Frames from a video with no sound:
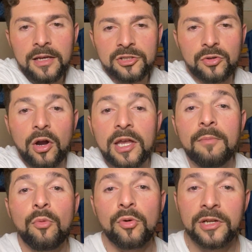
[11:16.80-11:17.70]
So I'll
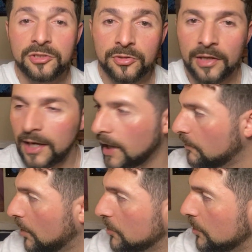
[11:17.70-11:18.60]
get more into that. I
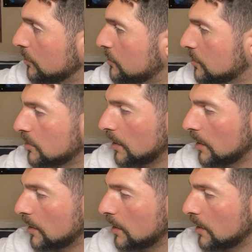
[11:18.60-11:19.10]
have all the notes.